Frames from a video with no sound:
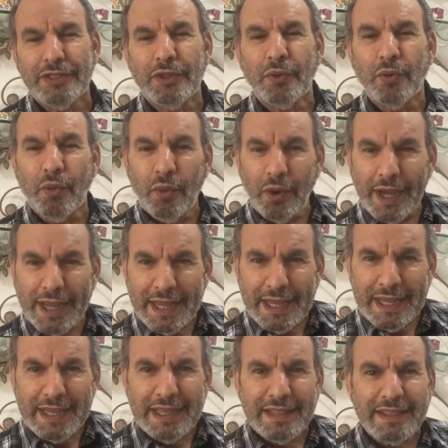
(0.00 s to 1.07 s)
The
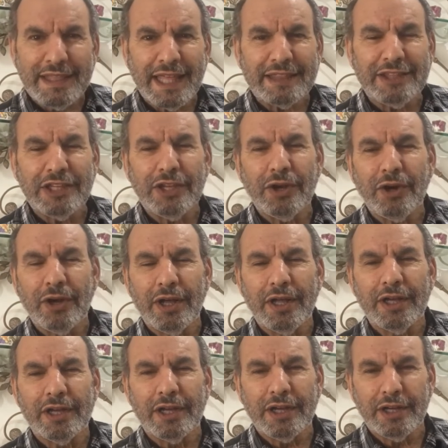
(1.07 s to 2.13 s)
way that the
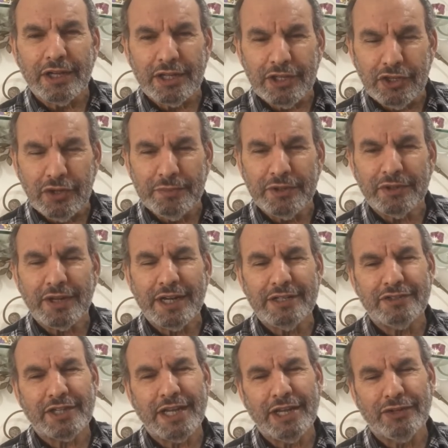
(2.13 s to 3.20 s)
Human
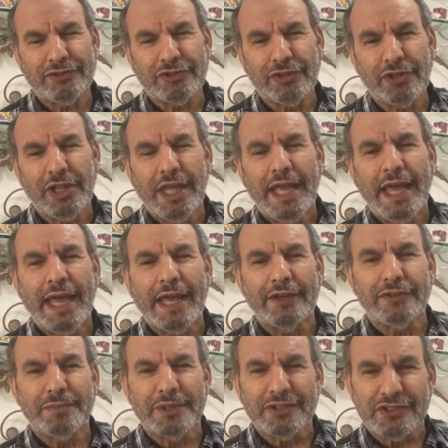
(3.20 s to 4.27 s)
Rights Council
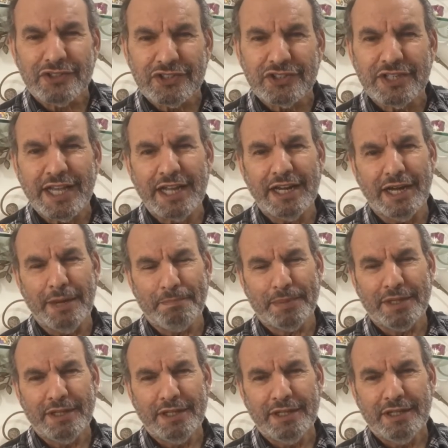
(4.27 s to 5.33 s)
has been set
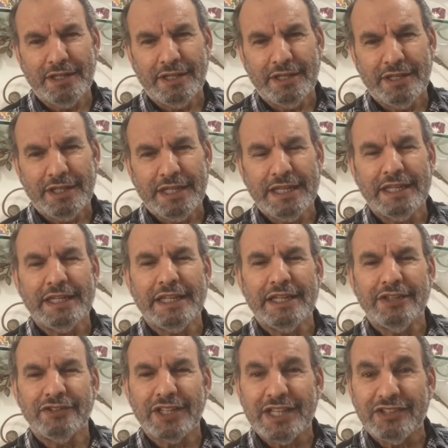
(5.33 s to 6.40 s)
up, it
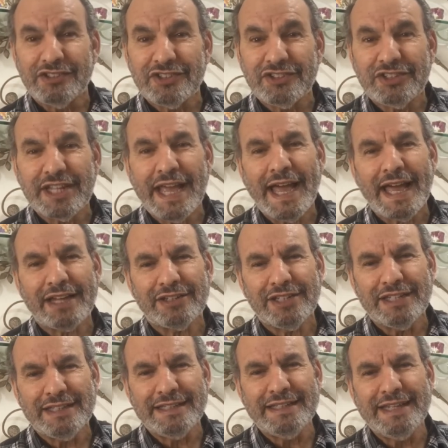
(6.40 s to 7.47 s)
is a
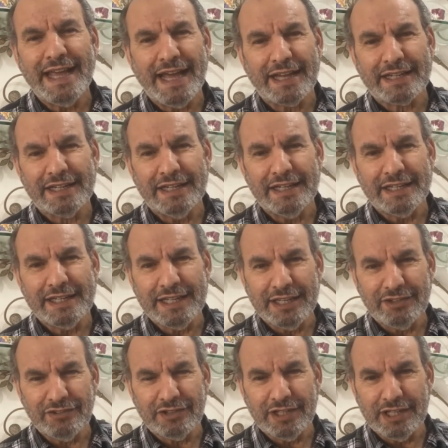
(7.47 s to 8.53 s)
stacked deck
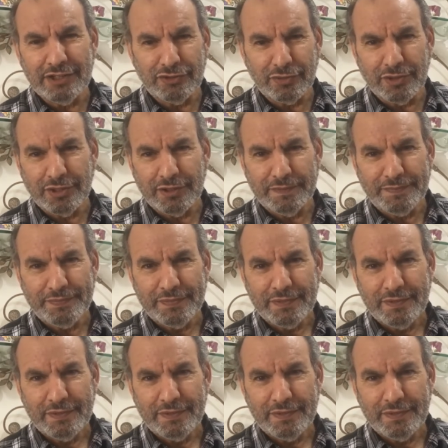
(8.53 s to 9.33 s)
against Israel.